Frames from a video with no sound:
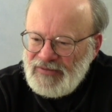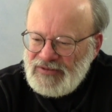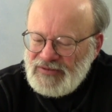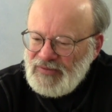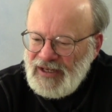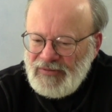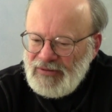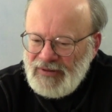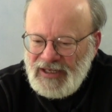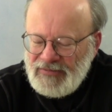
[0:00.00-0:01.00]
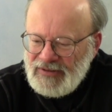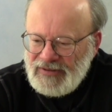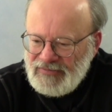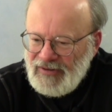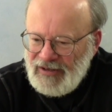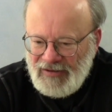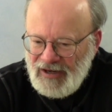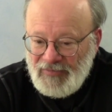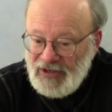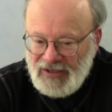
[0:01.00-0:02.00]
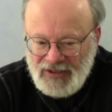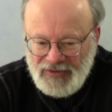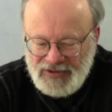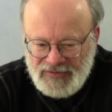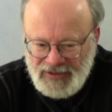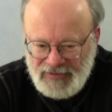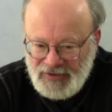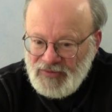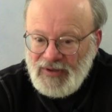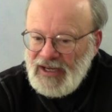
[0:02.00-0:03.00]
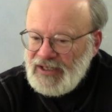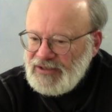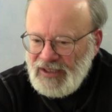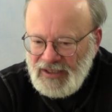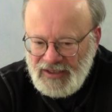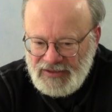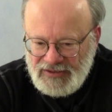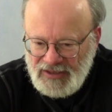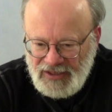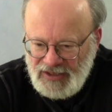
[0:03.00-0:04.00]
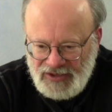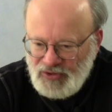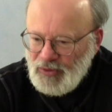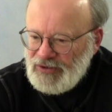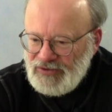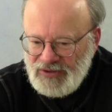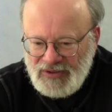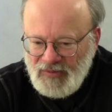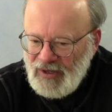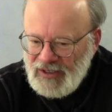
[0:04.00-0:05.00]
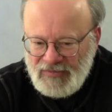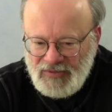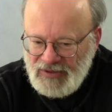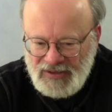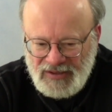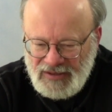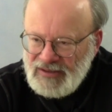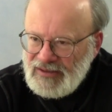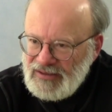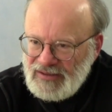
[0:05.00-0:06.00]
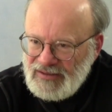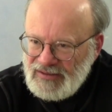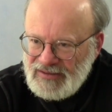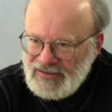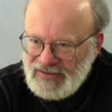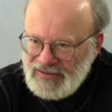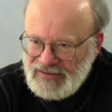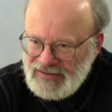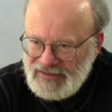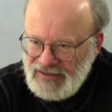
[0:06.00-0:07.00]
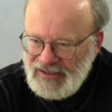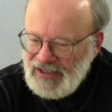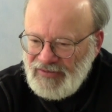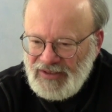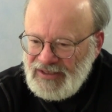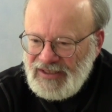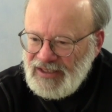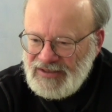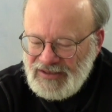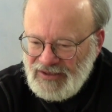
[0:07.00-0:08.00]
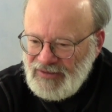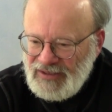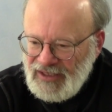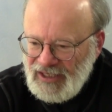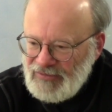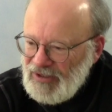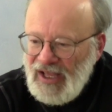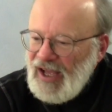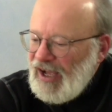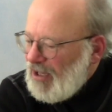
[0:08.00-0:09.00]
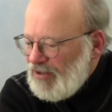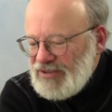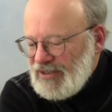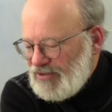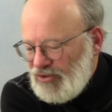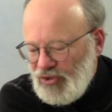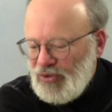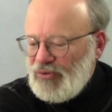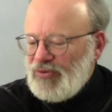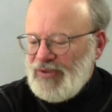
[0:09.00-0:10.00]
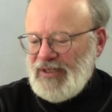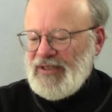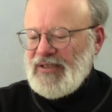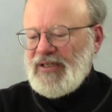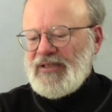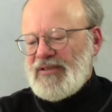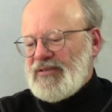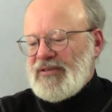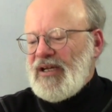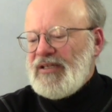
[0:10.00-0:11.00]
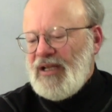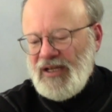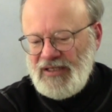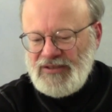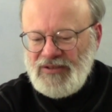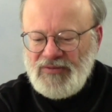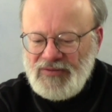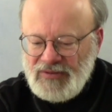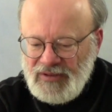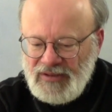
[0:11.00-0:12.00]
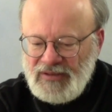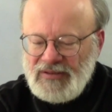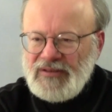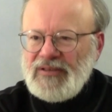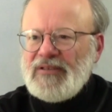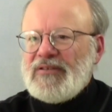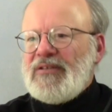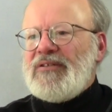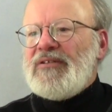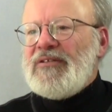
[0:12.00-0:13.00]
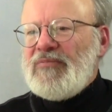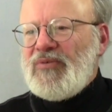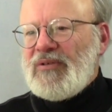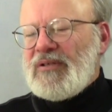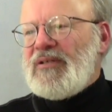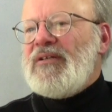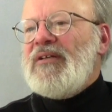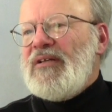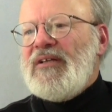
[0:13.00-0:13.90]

Which was why why American lawyers were able to rationalize torture, waterboarding, indefinite detention at Guantanamo. All those things totally unconstitutional, illegal, immoral,